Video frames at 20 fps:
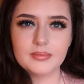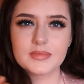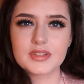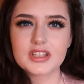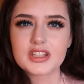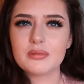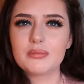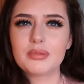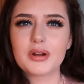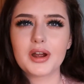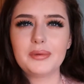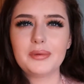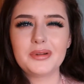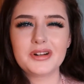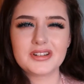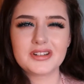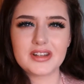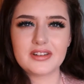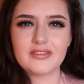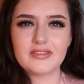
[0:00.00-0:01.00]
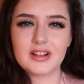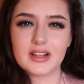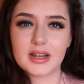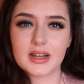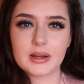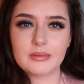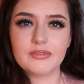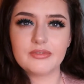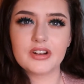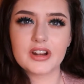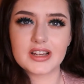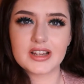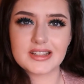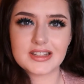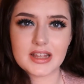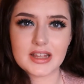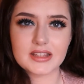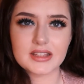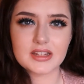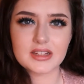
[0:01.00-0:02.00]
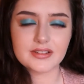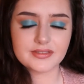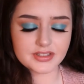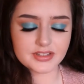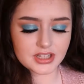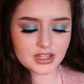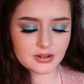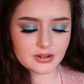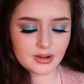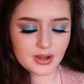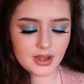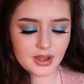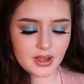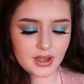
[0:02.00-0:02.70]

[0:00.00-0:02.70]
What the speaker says: some primers I feel like I'm very sensitive to,